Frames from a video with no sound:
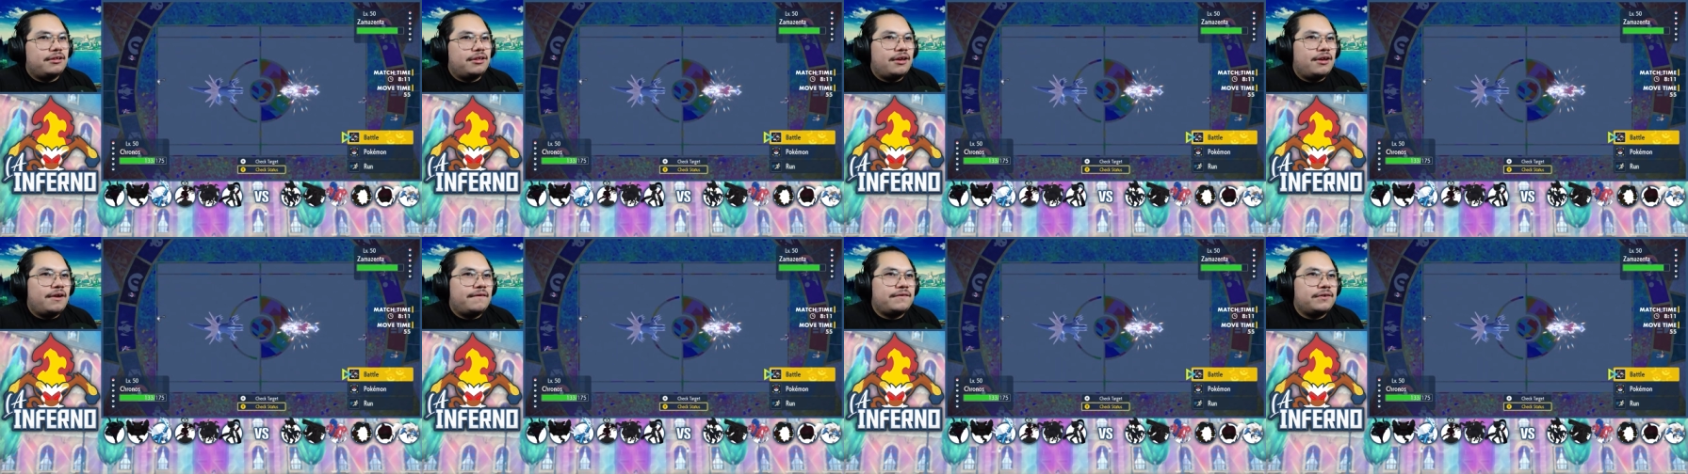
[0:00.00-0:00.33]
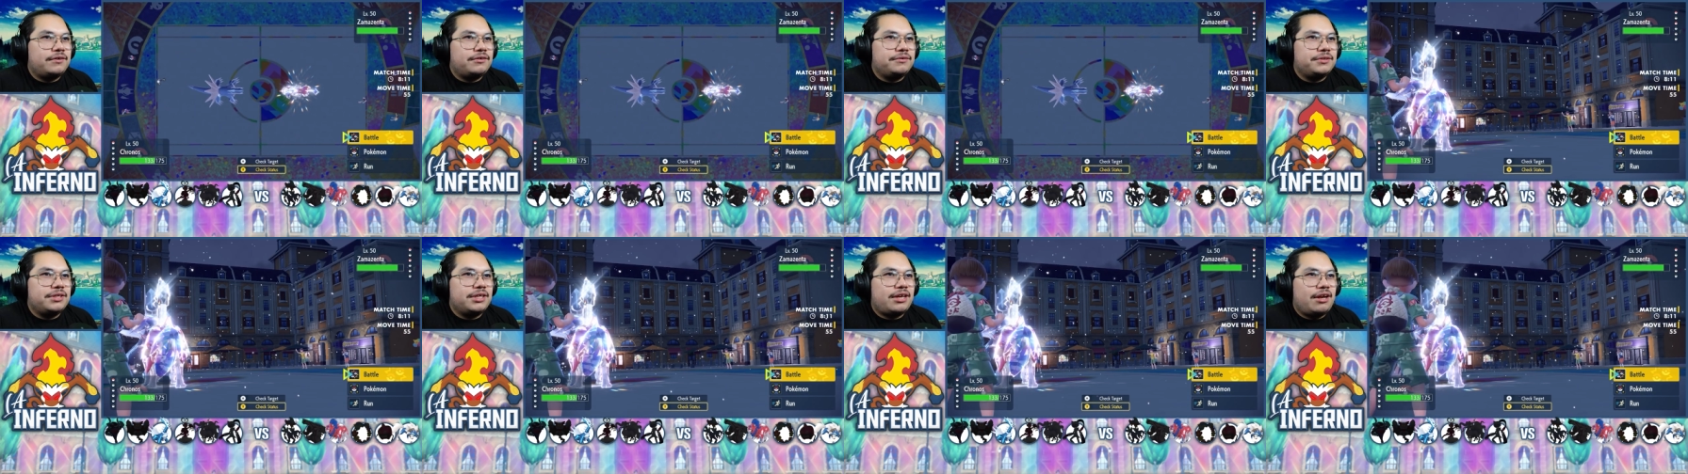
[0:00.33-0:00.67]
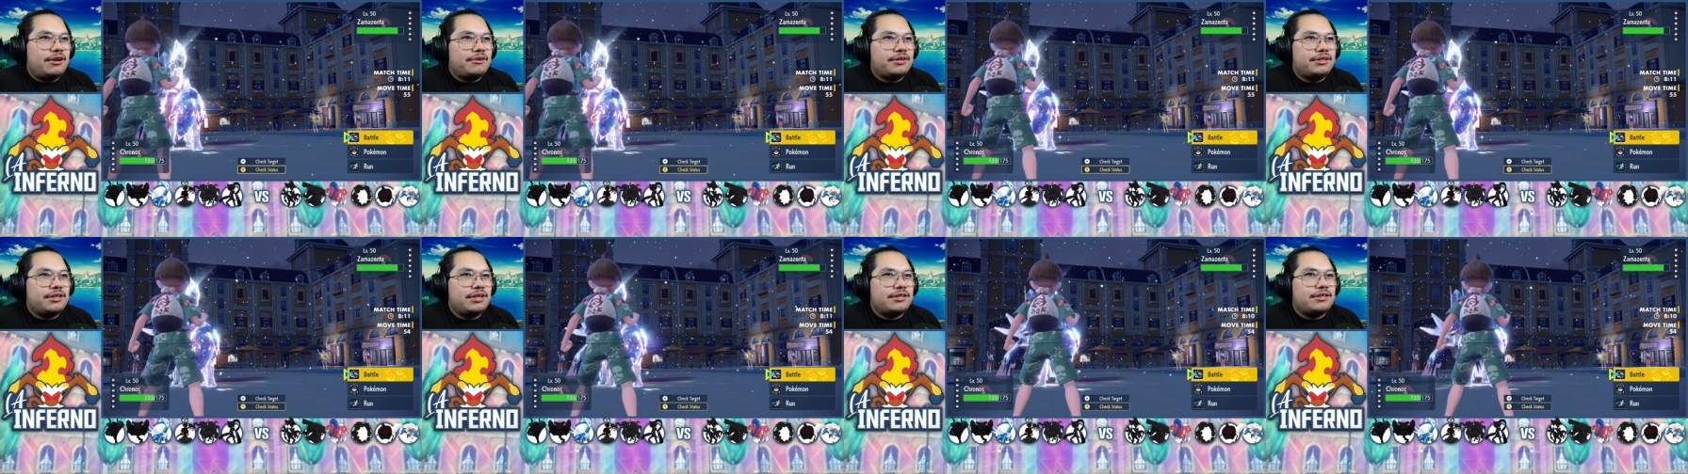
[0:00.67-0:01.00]
After doing the
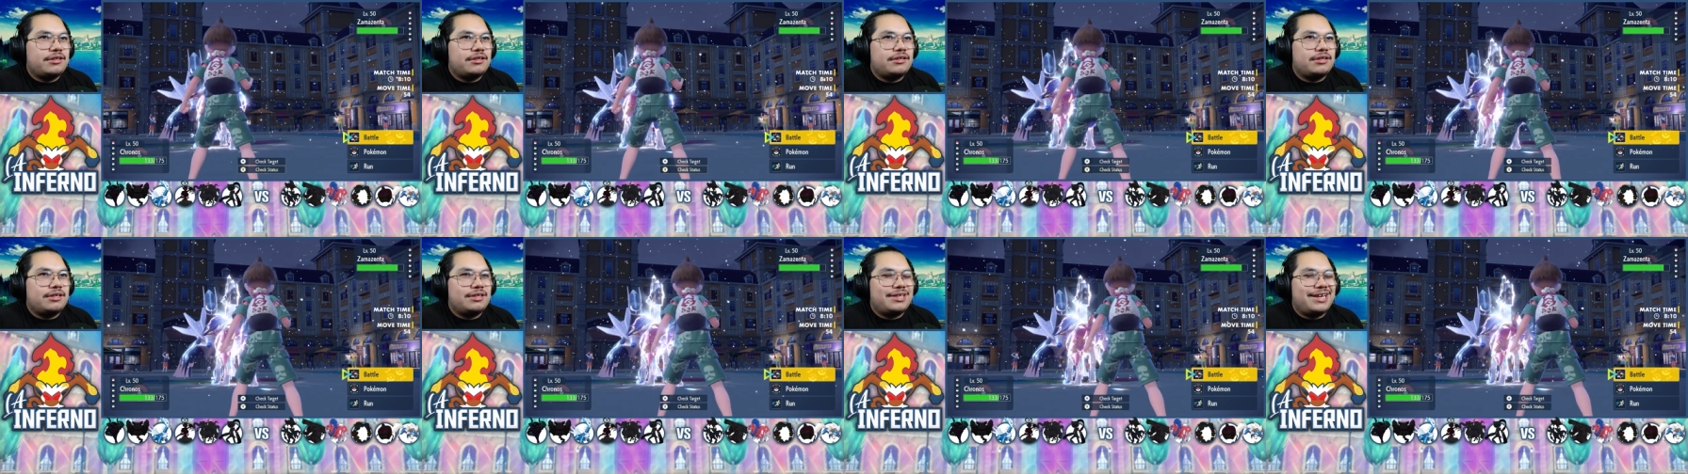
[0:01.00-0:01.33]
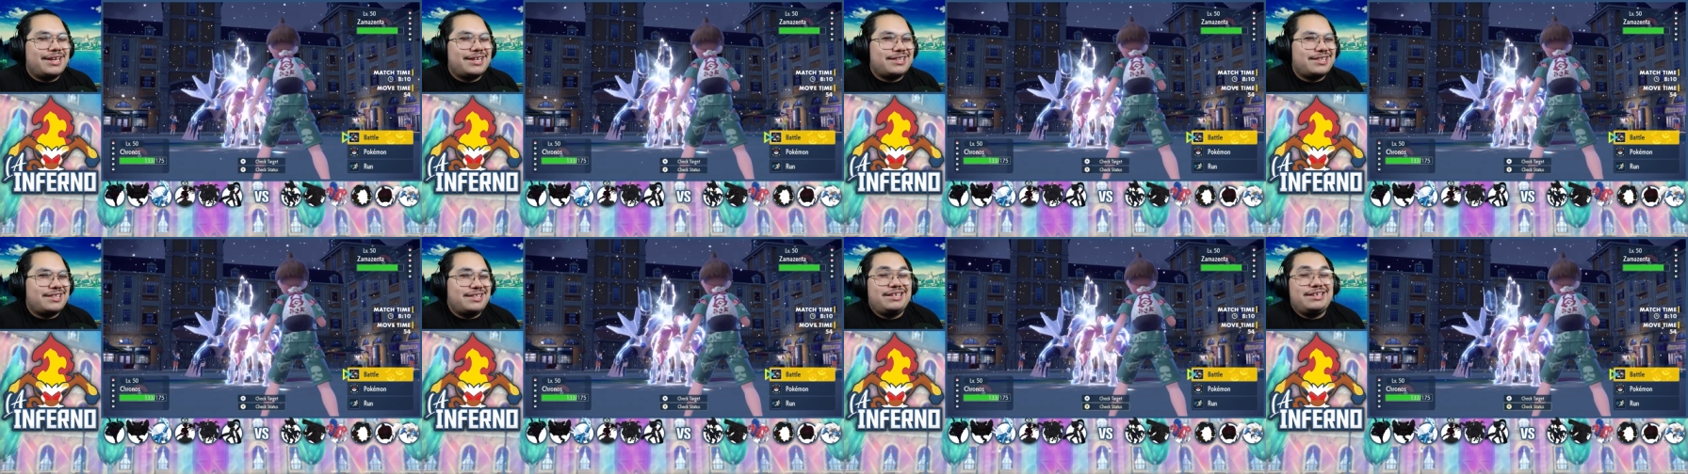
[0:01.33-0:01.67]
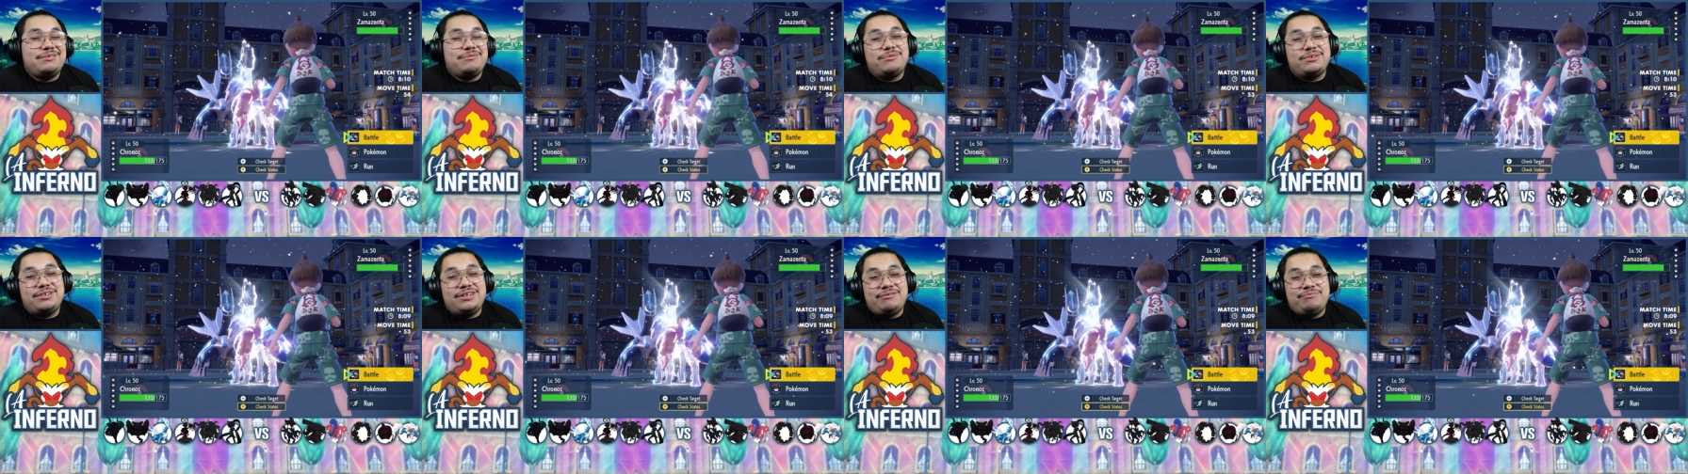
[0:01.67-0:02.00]
calculations, it's actually
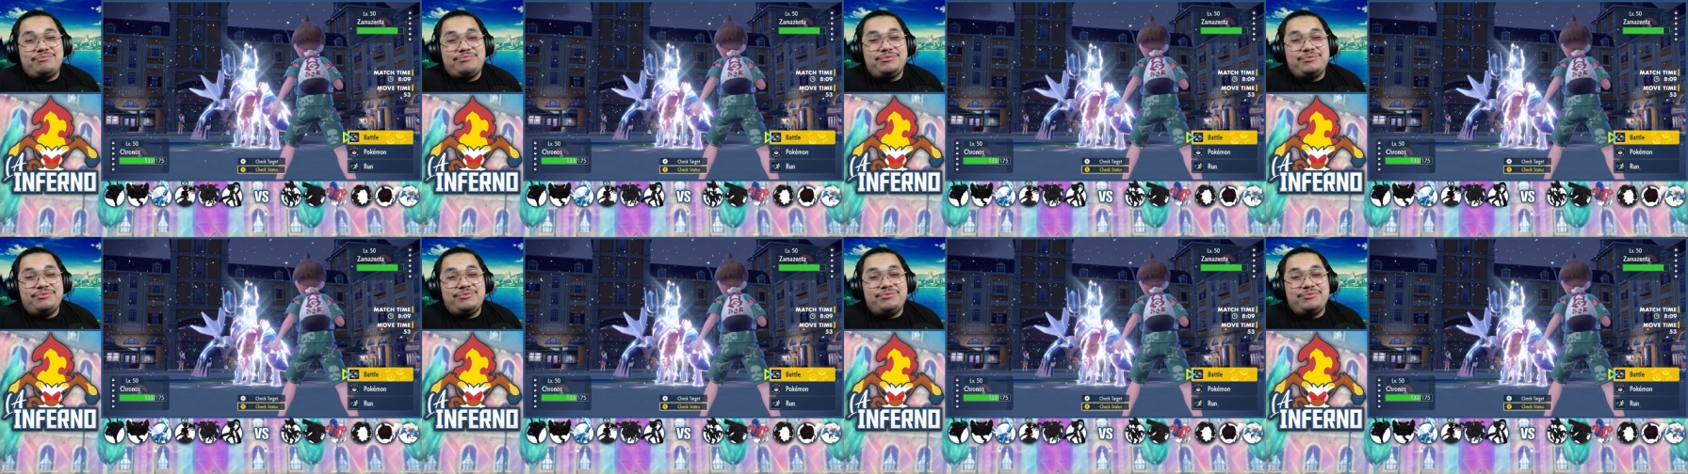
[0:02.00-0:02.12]
wouldn't